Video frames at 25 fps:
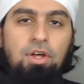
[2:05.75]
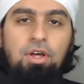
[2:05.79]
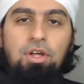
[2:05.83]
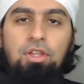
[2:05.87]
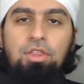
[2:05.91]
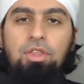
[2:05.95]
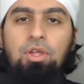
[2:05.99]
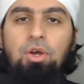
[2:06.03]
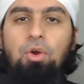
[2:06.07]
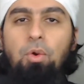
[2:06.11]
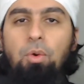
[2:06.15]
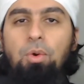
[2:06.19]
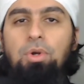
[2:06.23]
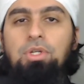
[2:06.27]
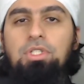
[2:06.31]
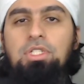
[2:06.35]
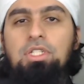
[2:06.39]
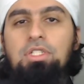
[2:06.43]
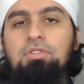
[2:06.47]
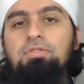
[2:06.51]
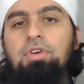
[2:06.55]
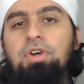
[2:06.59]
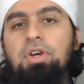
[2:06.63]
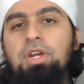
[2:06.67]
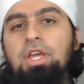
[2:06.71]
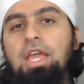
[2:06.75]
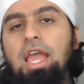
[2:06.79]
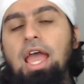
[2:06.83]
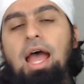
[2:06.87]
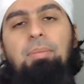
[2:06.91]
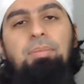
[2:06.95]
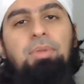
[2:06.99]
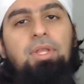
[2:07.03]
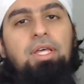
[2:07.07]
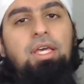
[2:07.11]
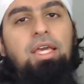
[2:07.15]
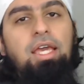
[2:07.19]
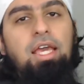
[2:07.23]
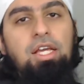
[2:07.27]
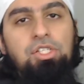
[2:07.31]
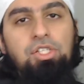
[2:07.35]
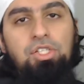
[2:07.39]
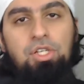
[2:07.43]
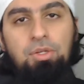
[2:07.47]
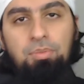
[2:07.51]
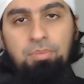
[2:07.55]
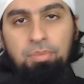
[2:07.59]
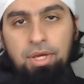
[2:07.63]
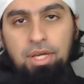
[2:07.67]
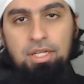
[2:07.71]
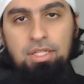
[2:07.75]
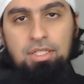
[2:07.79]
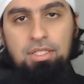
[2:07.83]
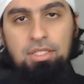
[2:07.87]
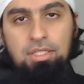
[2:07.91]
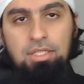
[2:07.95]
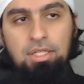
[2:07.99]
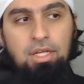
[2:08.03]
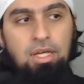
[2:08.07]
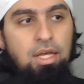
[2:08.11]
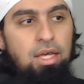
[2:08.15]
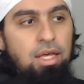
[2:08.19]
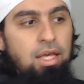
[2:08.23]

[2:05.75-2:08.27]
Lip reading: the course is very application-based.